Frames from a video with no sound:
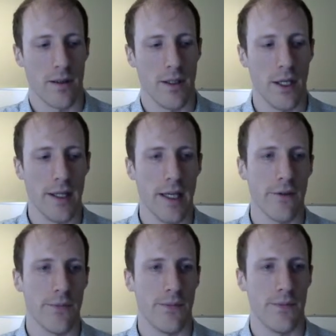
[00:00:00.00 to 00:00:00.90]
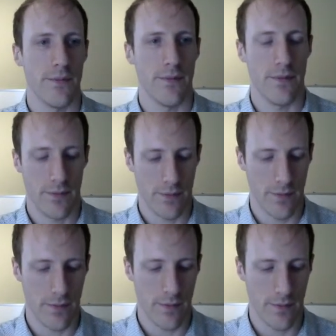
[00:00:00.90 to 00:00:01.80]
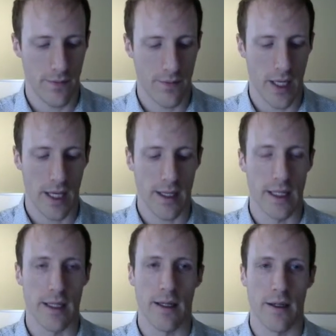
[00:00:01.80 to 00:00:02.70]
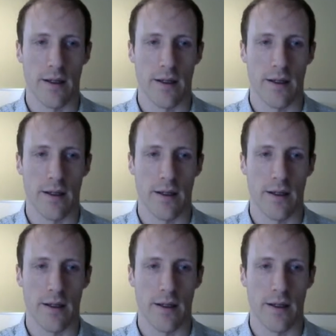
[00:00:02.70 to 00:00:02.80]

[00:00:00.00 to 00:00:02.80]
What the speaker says: you can think of a